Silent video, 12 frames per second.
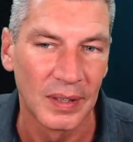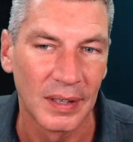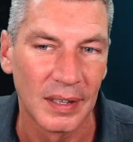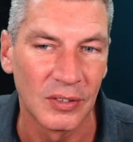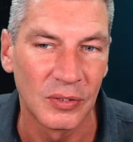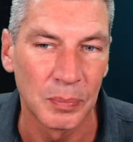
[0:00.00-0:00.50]

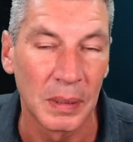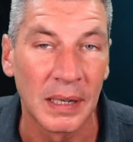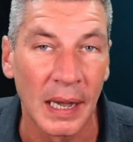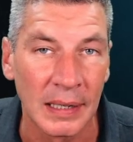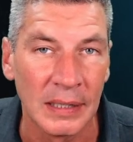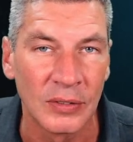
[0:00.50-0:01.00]
He's been
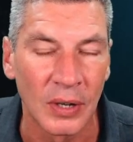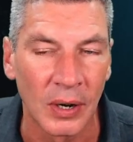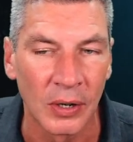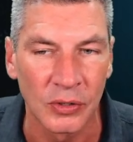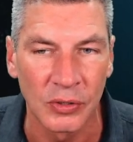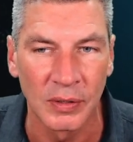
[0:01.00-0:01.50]
getting into
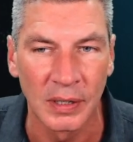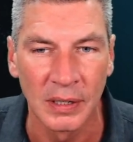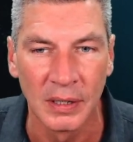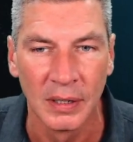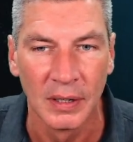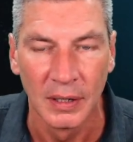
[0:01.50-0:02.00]
archery.
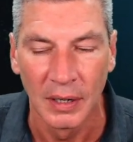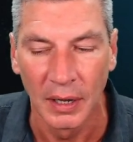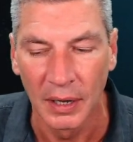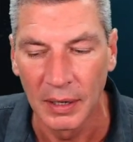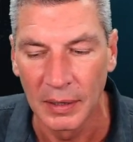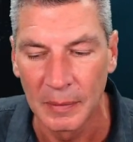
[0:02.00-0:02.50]

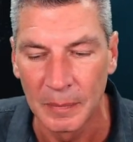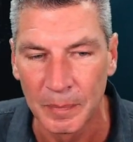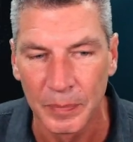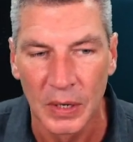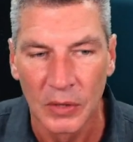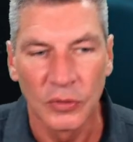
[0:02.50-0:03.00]

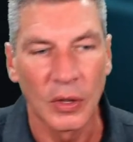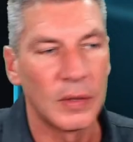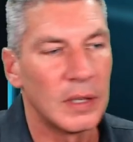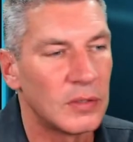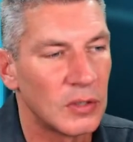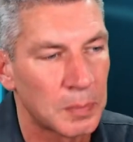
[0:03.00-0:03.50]
So
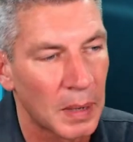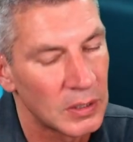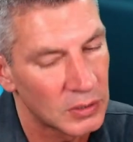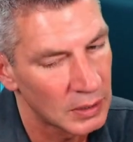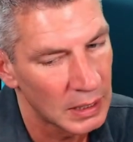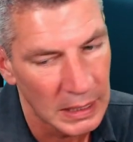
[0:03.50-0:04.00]
this is
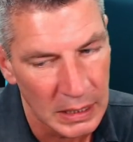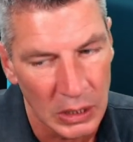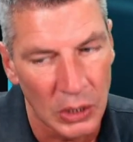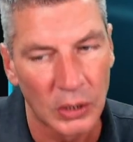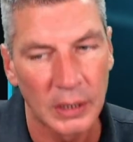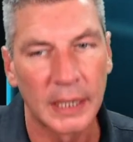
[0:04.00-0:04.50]
basically the
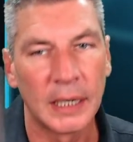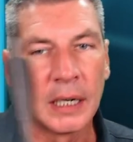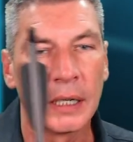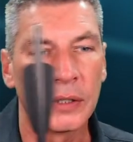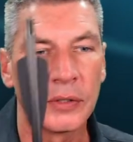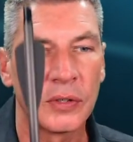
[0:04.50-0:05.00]
knock
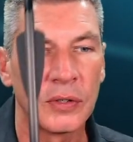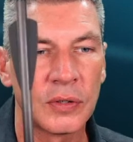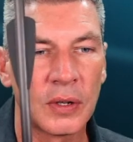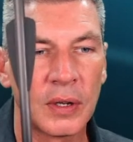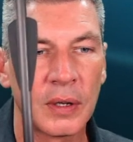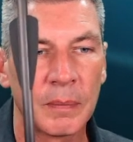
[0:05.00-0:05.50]
here. This is
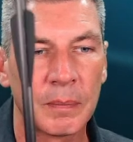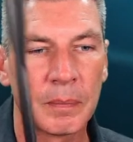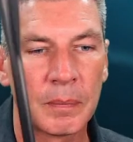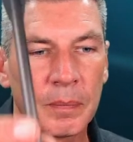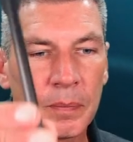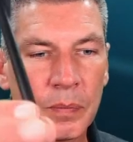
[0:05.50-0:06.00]
a
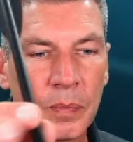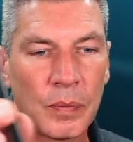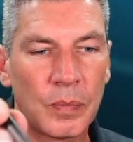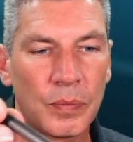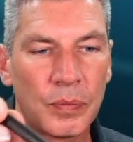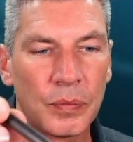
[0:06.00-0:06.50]

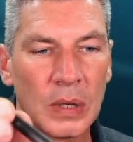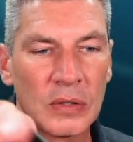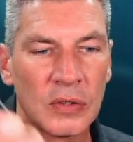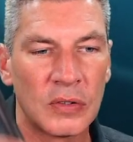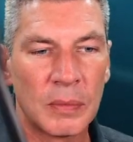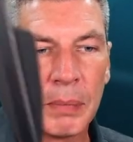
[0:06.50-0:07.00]

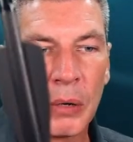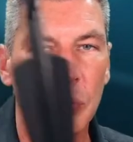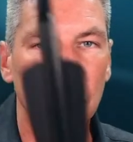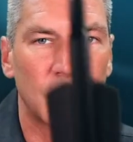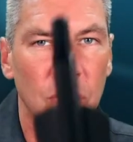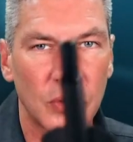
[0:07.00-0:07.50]

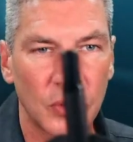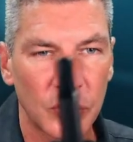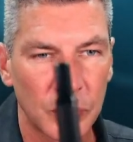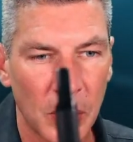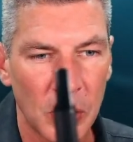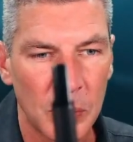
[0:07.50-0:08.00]
bolt for a
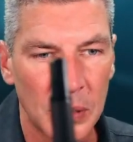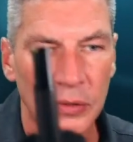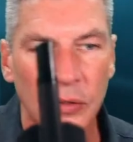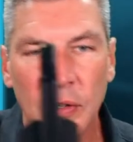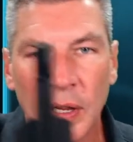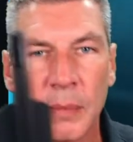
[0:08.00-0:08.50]
crossbow, but it's
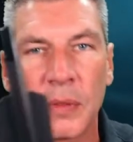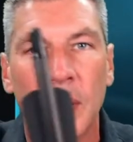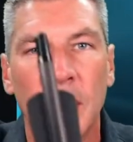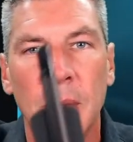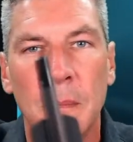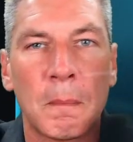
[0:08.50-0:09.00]
the same thing.